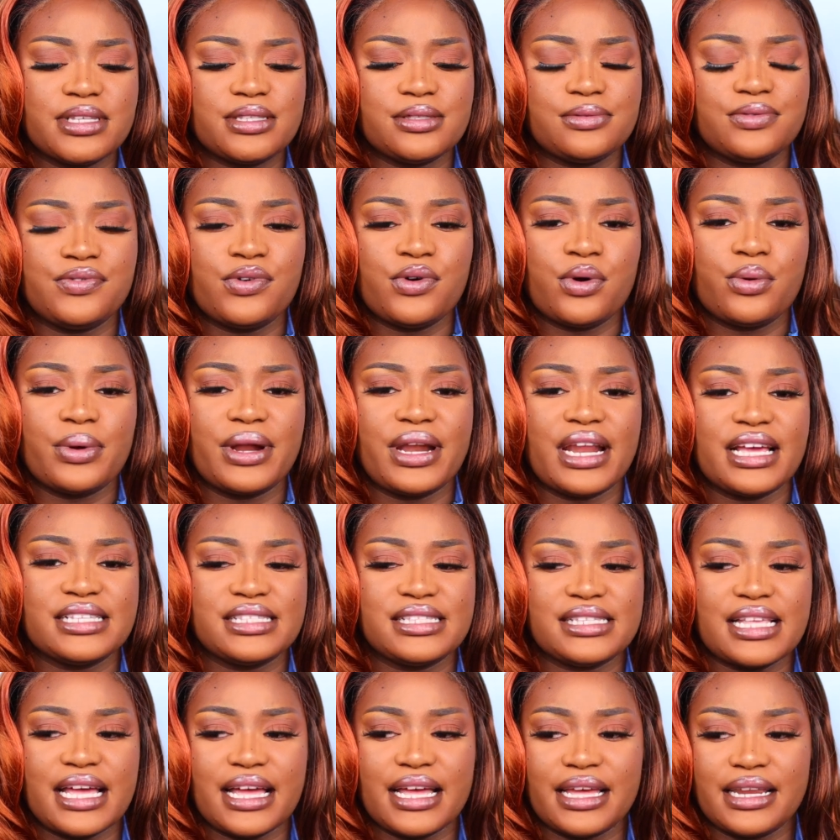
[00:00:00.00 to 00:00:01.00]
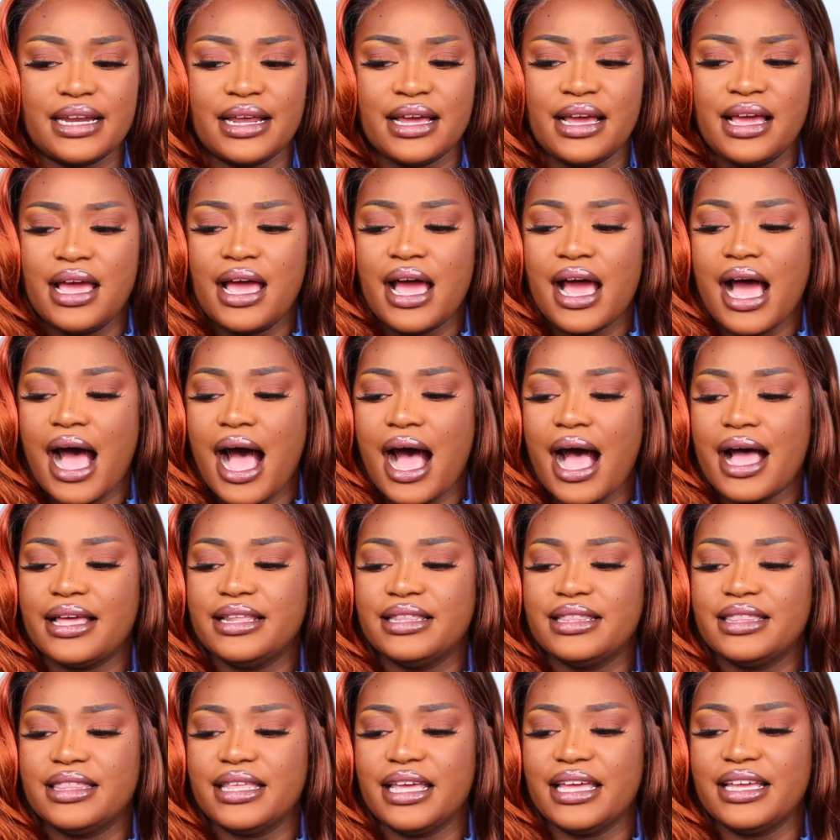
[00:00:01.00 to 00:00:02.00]
this before when I said
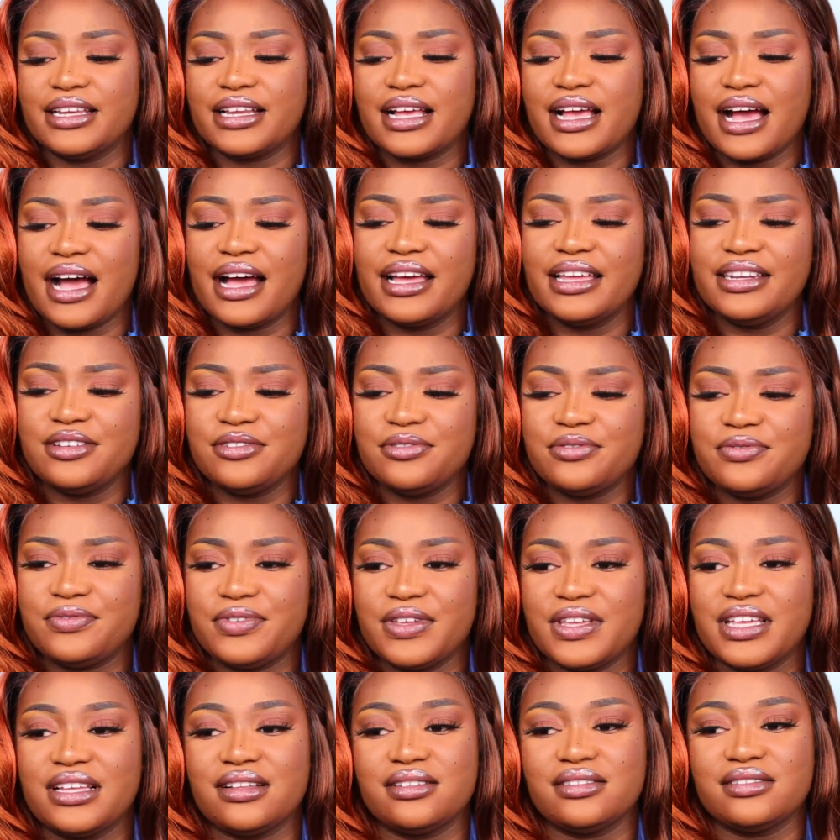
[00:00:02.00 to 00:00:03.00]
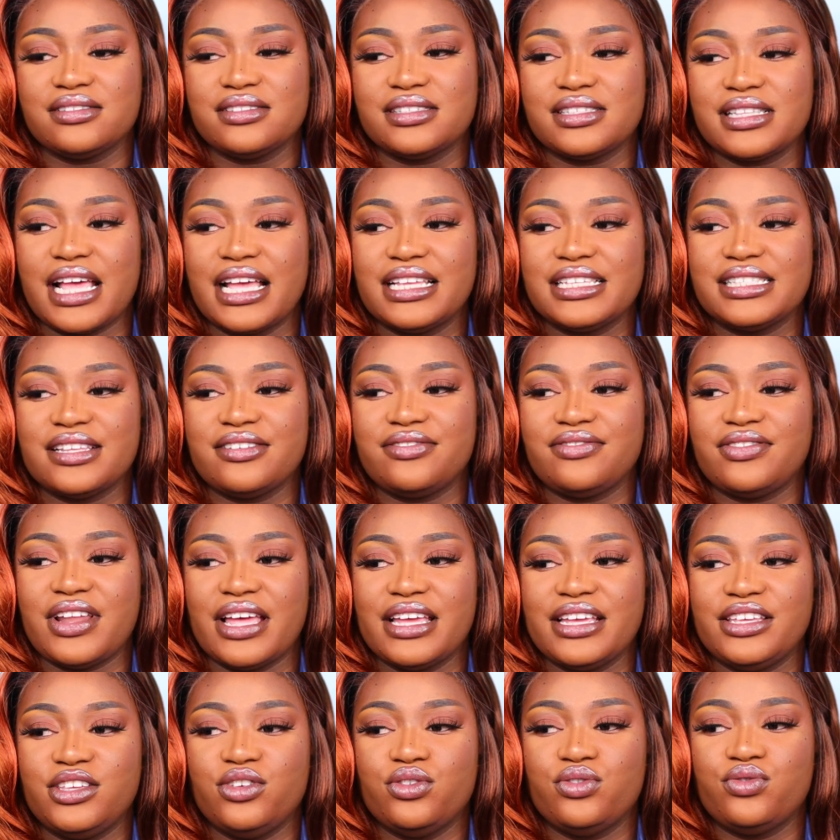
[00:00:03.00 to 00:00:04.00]
it kind of feels as if
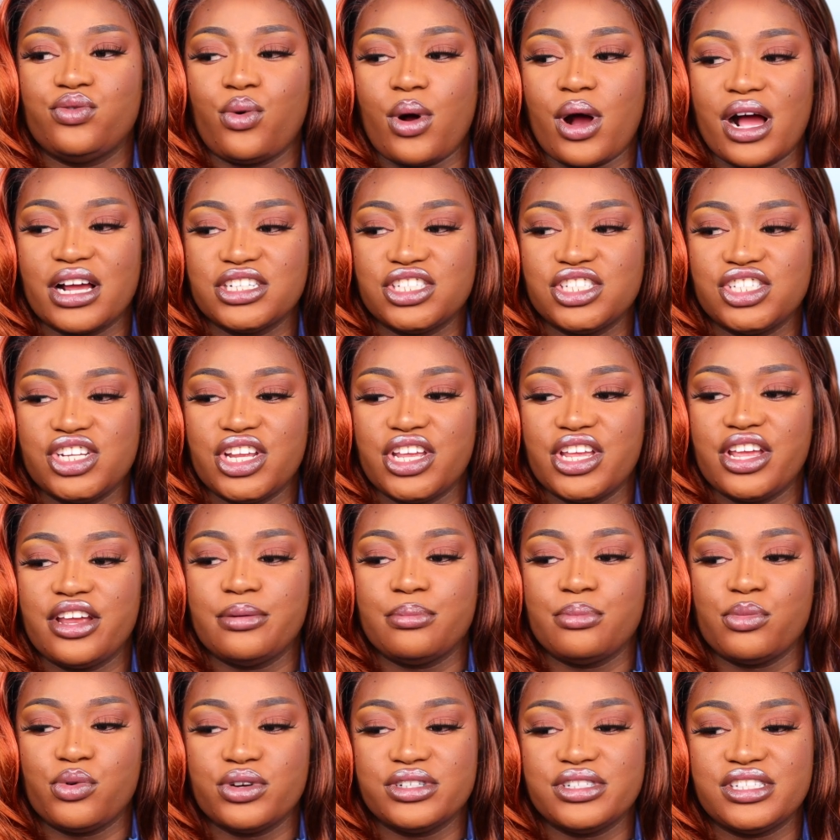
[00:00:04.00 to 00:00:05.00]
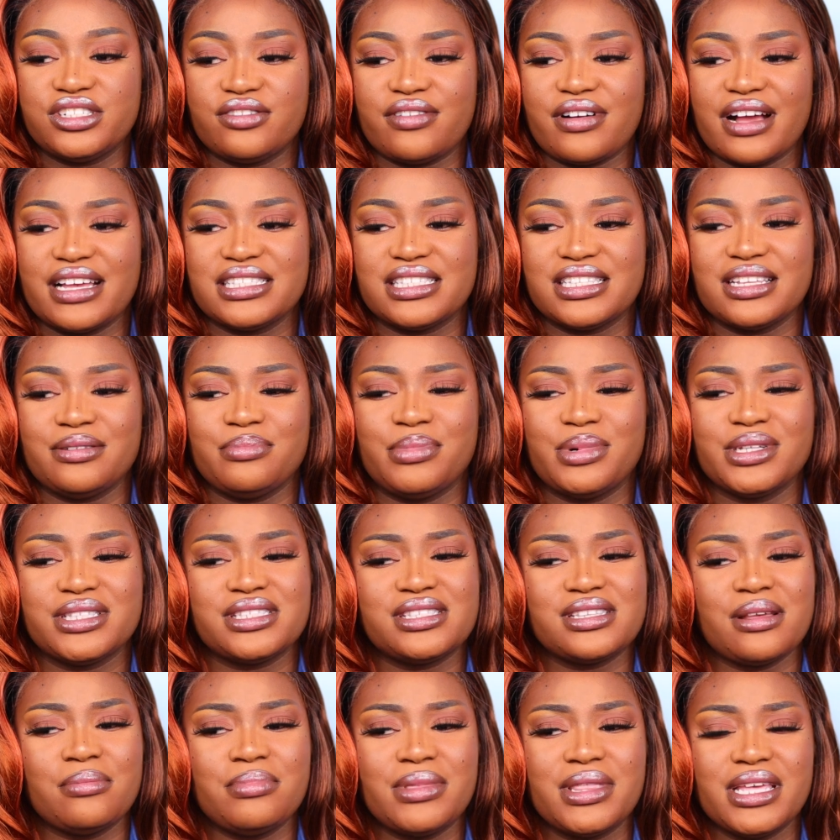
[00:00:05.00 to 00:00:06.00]
like you've washed your hair, moisturized it, but
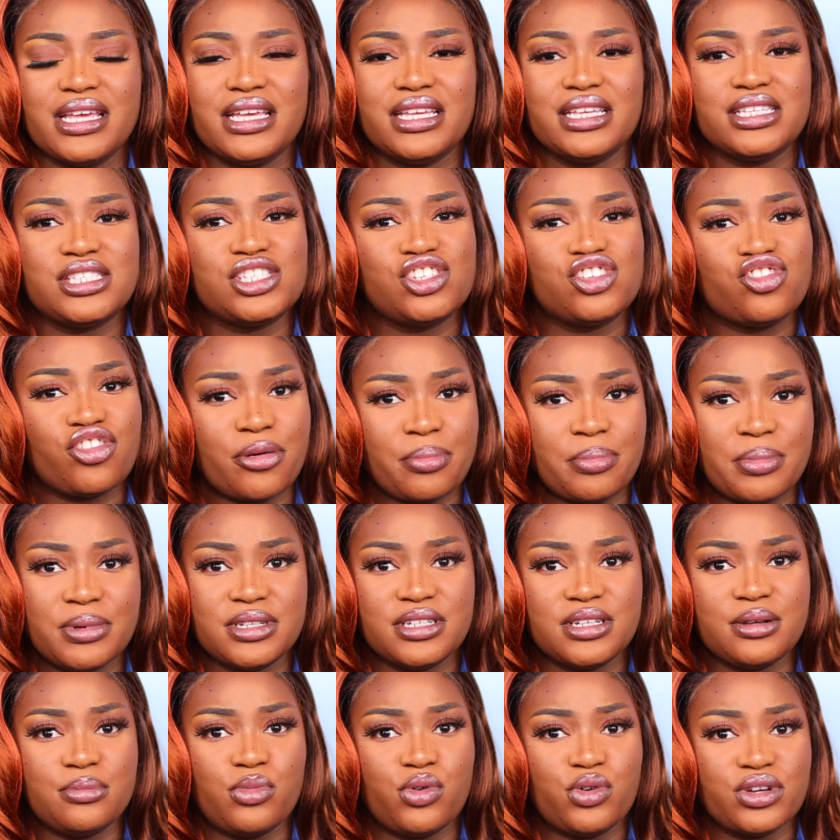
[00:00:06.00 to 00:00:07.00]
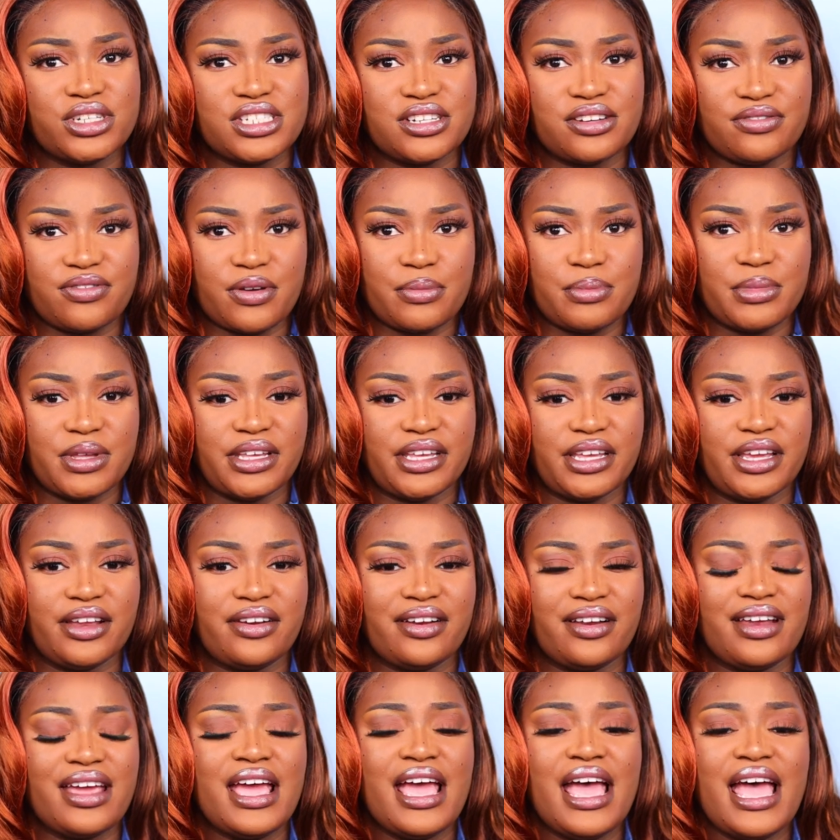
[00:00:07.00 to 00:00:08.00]
something is stripping the moisture from your
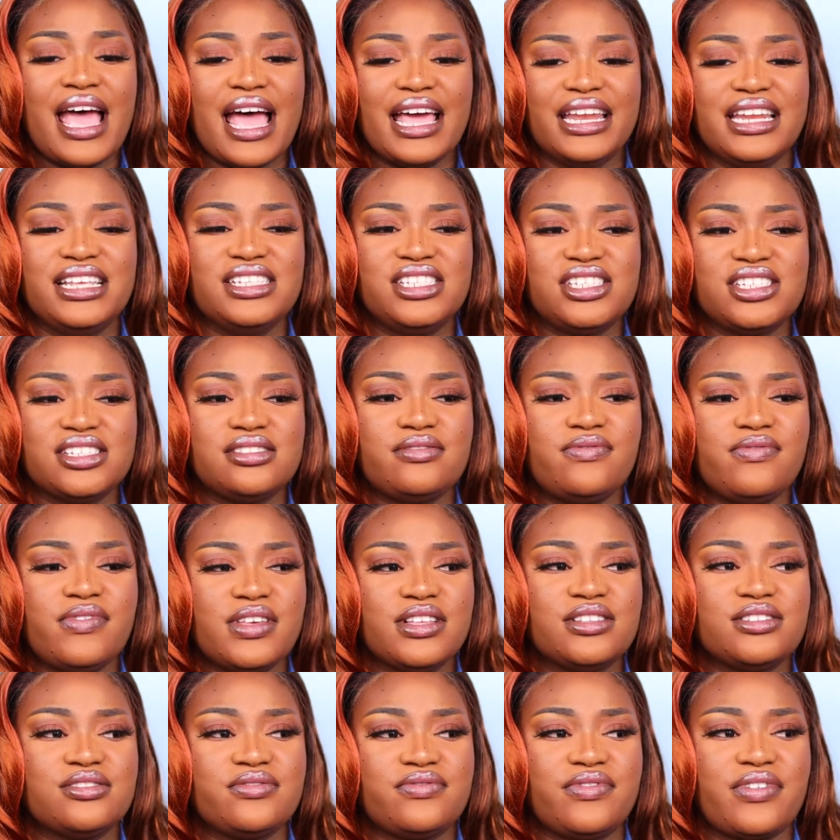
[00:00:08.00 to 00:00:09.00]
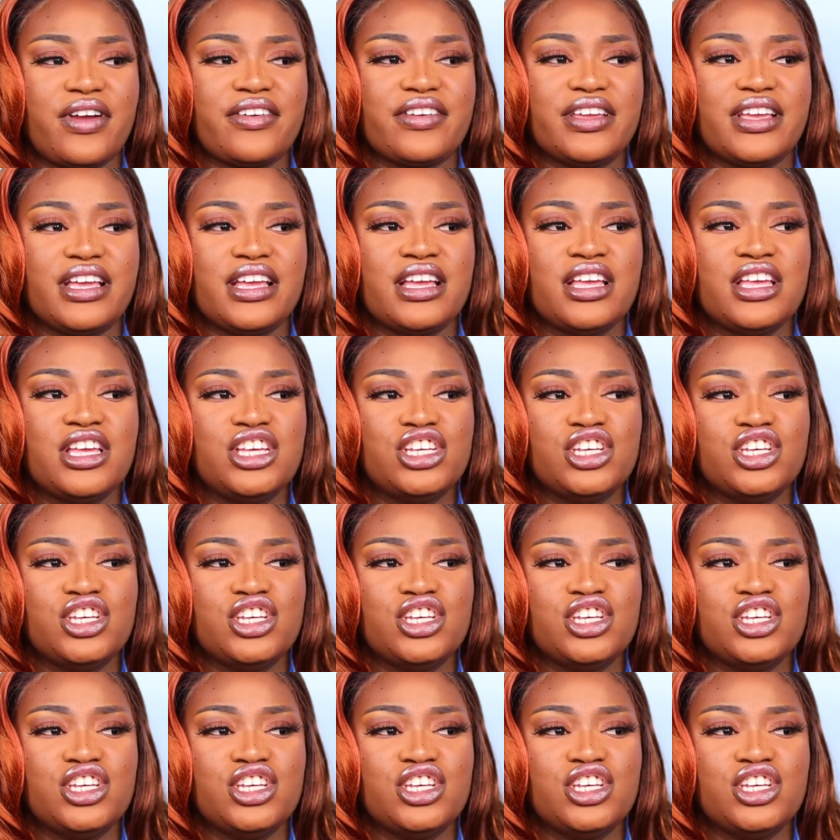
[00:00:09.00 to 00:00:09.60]
hair and it just feels very